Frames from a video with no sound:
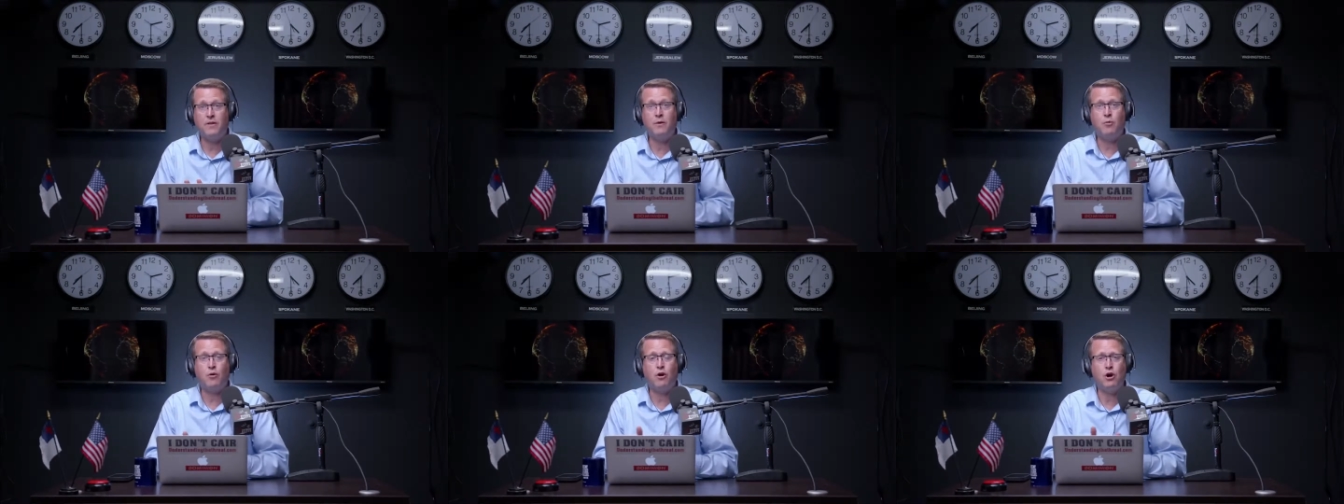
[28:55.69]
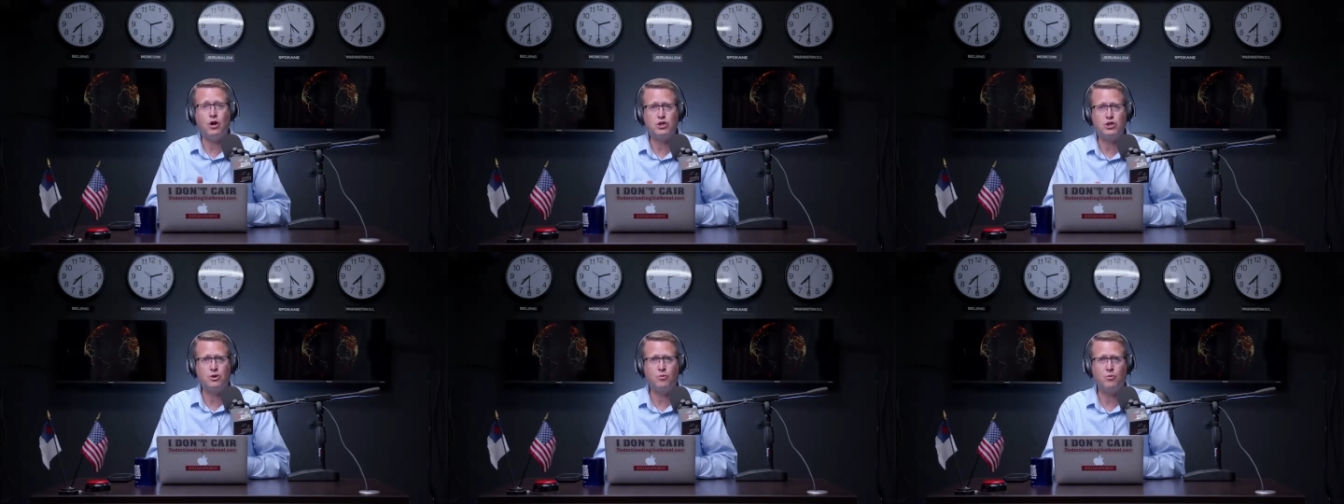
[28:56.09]
And then we're
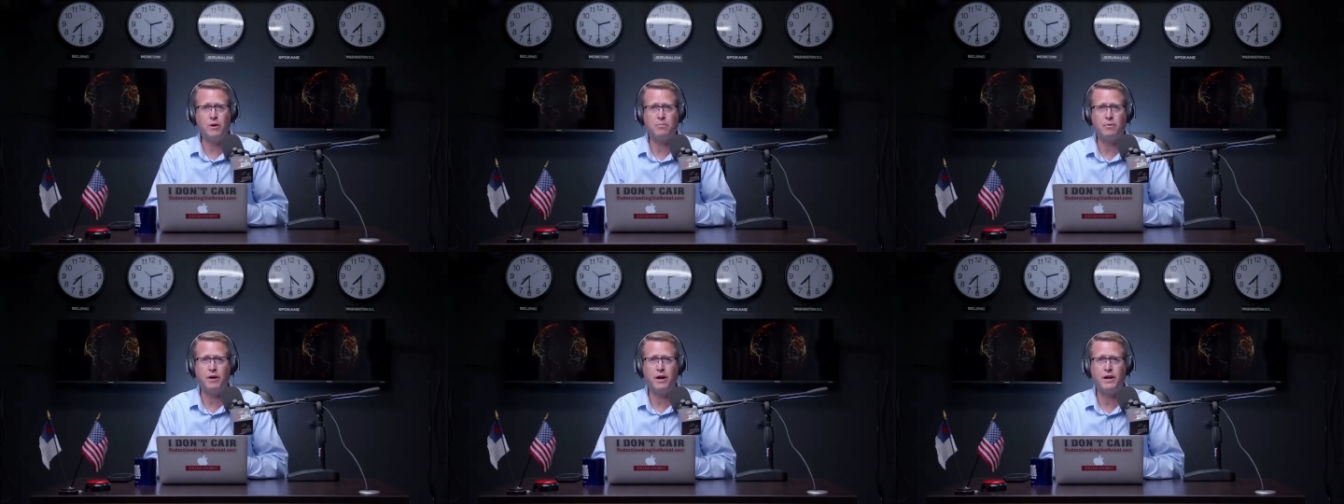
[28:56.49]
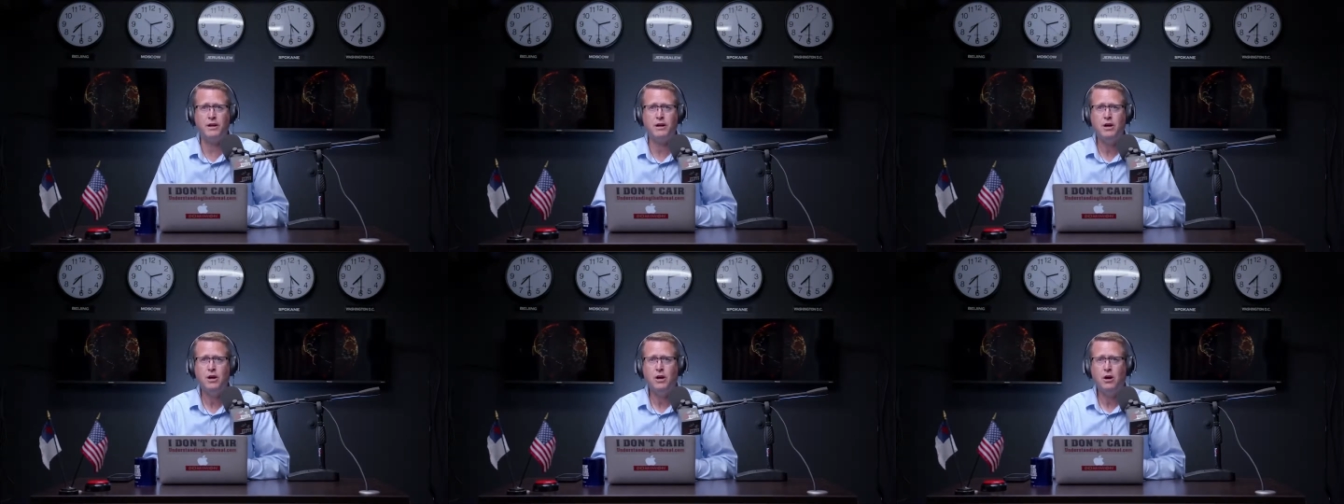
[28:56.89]
also
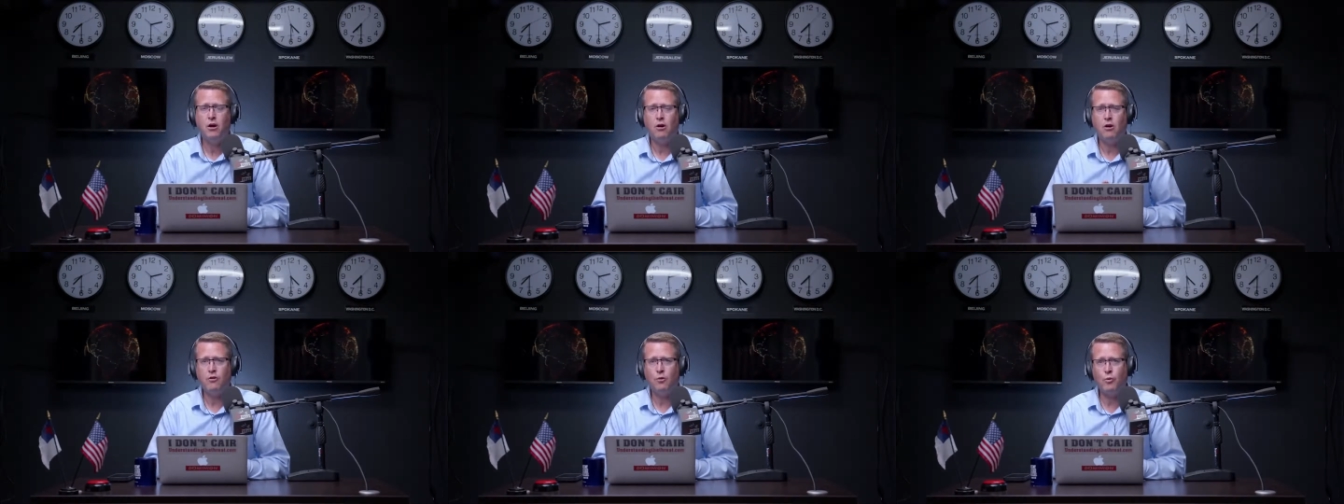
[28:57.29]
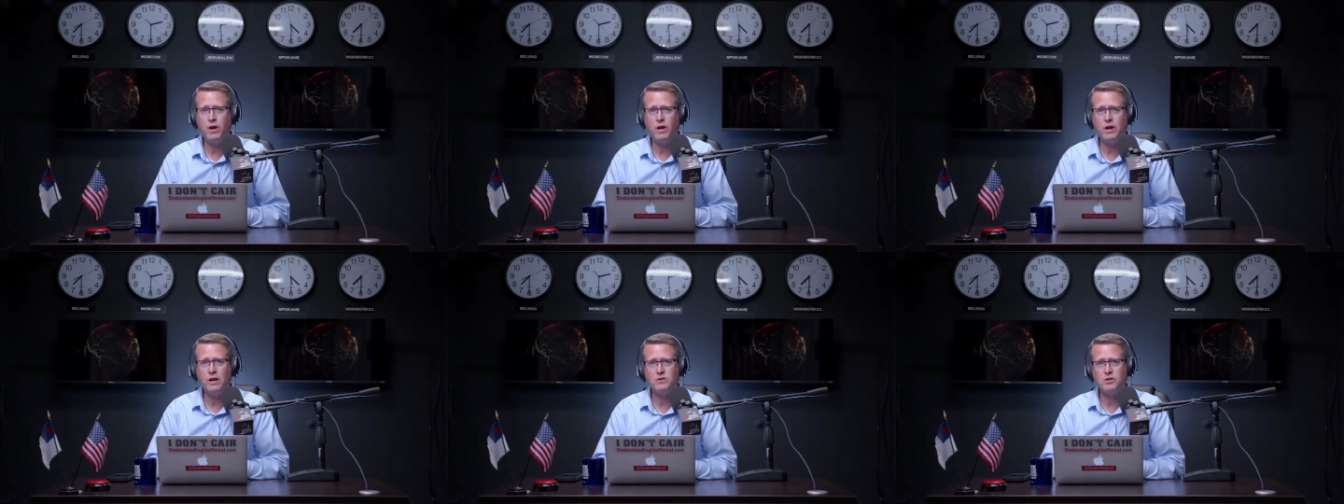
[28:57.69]
replayed on the
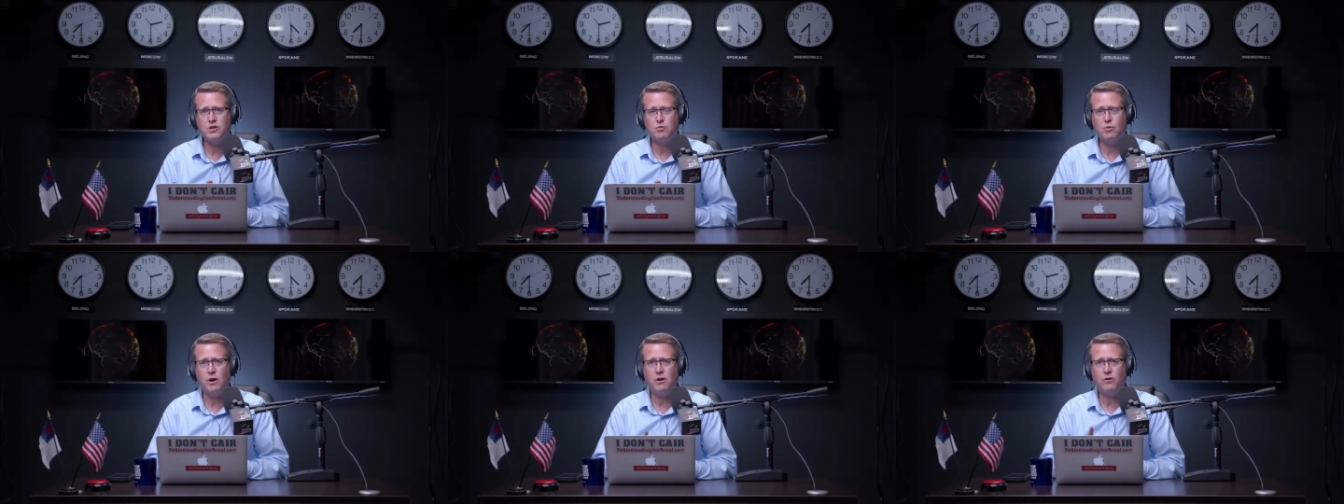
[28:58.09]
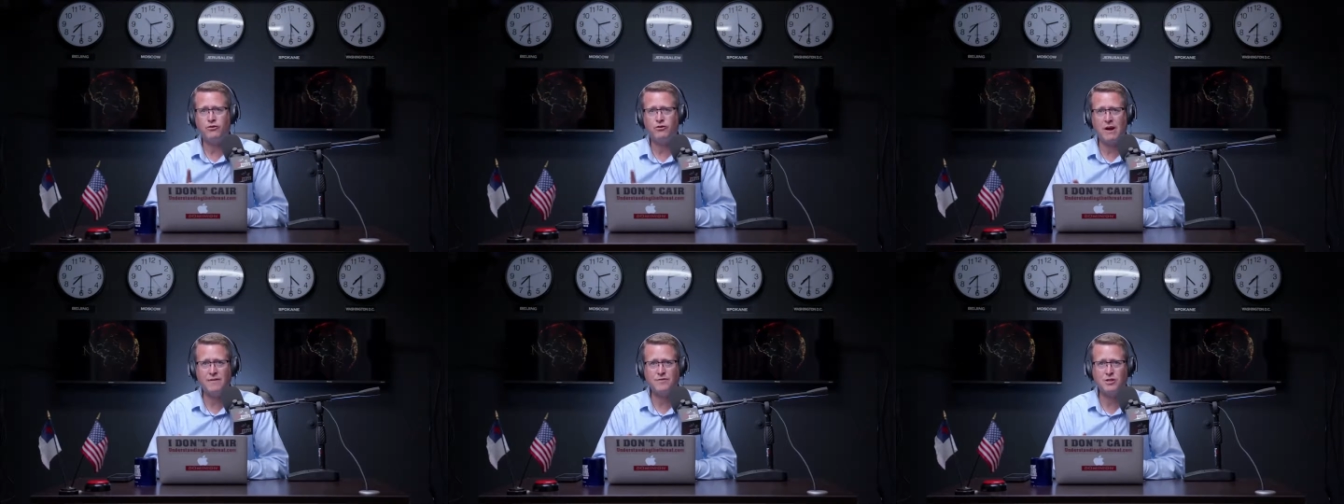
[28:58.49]
weekends as well.
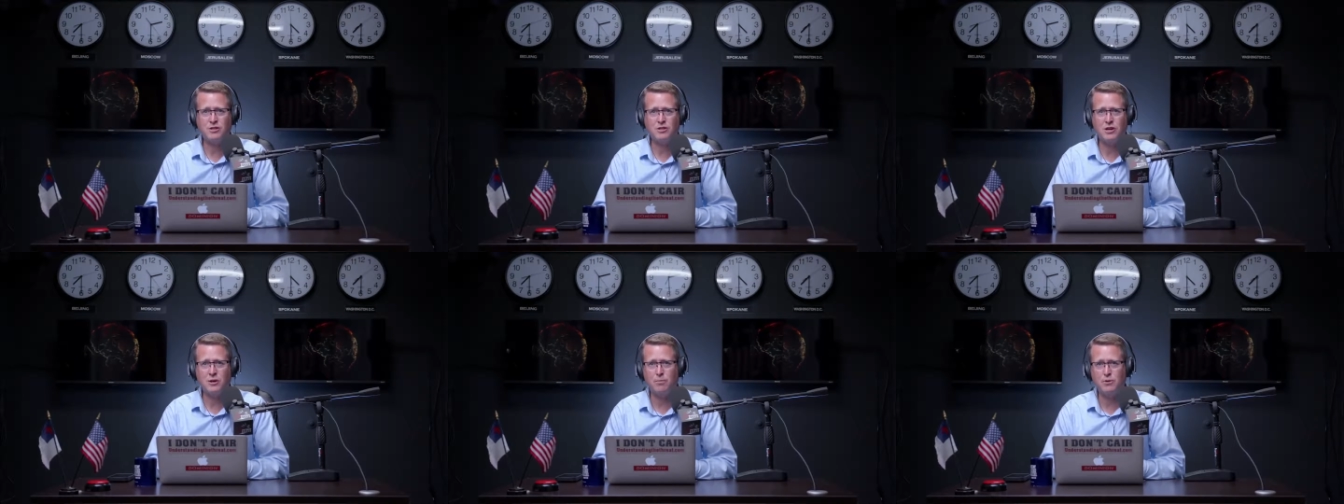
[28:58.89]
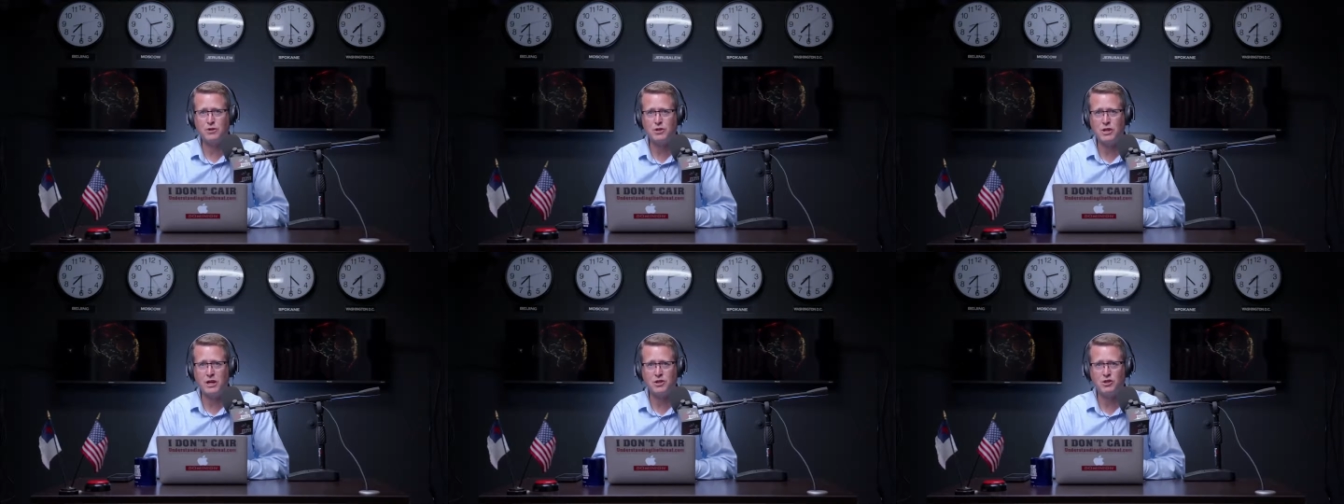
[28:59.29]
Travis is going to put
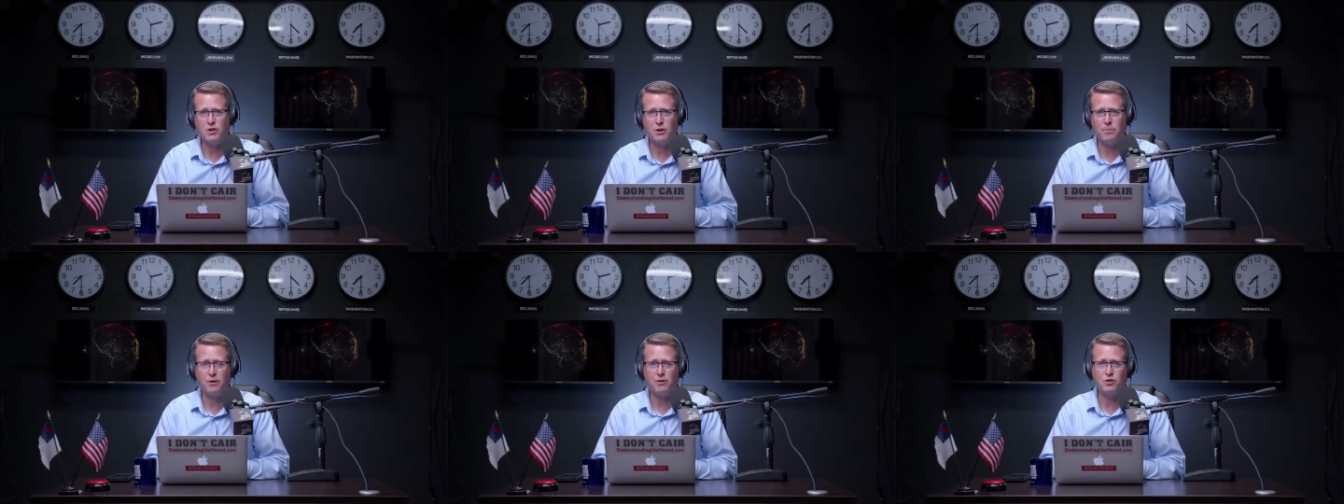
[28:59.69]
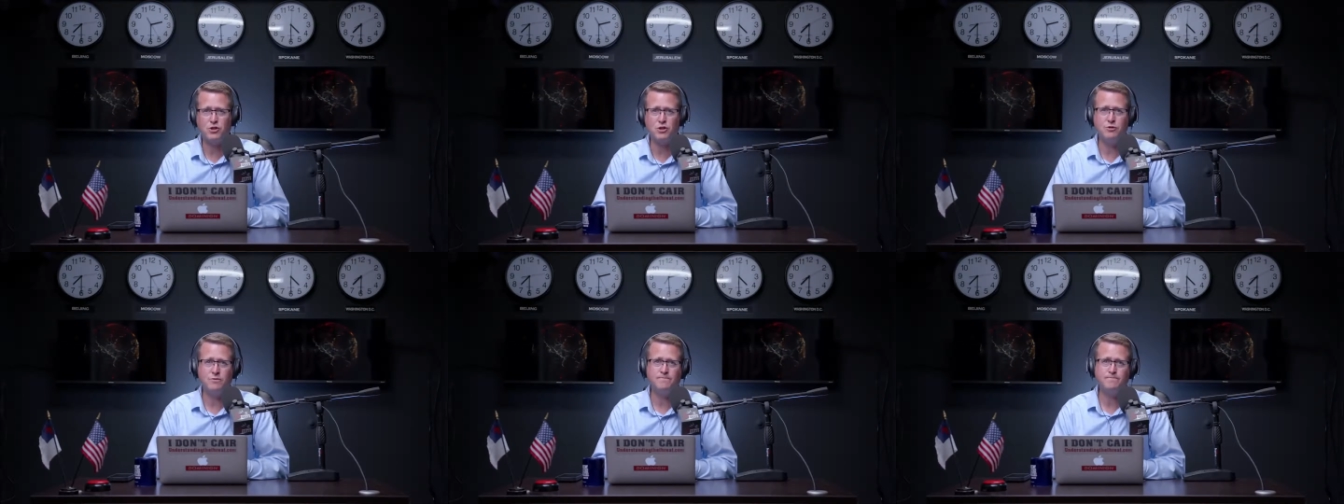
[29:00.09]
the schedule up here
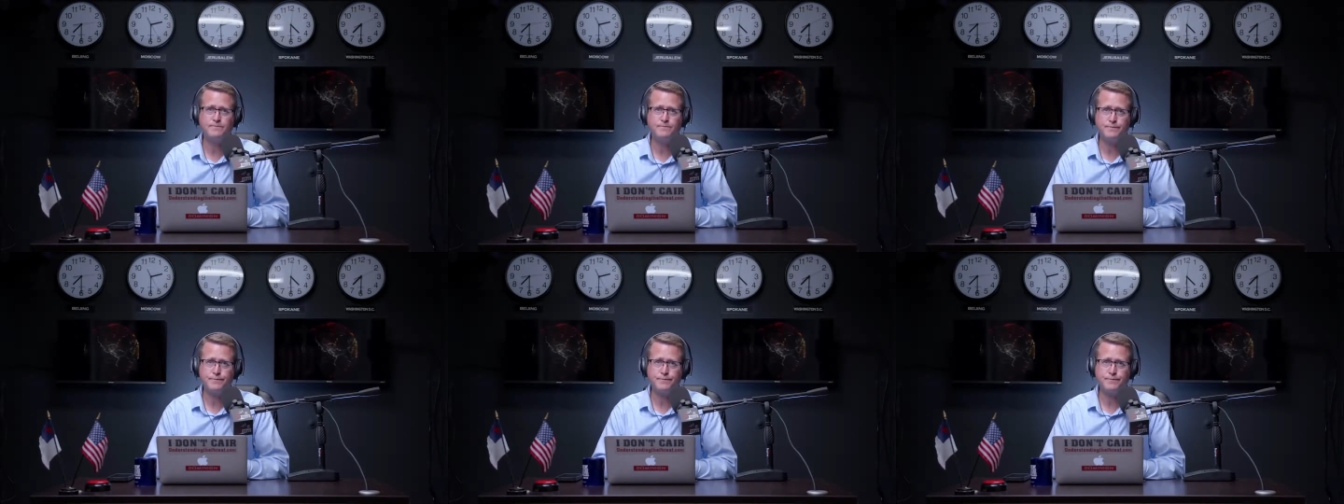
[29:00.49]
soon